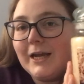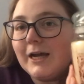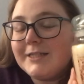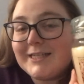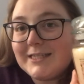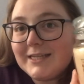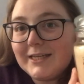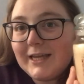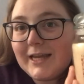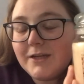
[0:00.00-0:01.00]
a
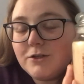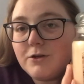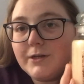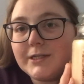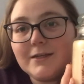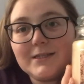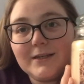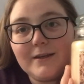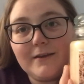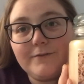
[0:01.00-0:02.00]
decent candle. It doesn't
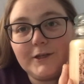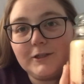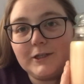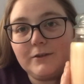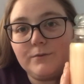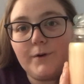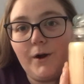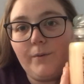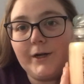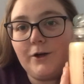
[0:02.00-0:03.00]
give a good
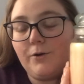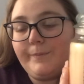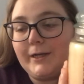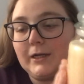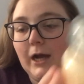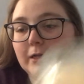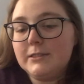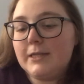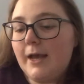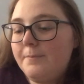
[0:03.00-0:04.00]
throw in an open
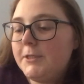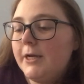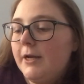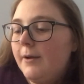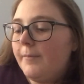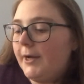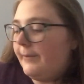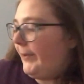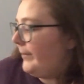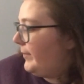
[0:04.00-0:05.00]
concept, but
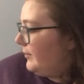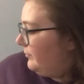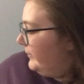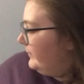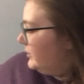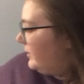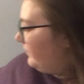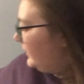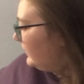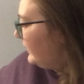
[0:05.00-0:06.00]
in my bedroom or
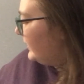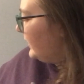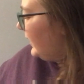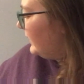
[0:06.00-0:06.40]
something like that,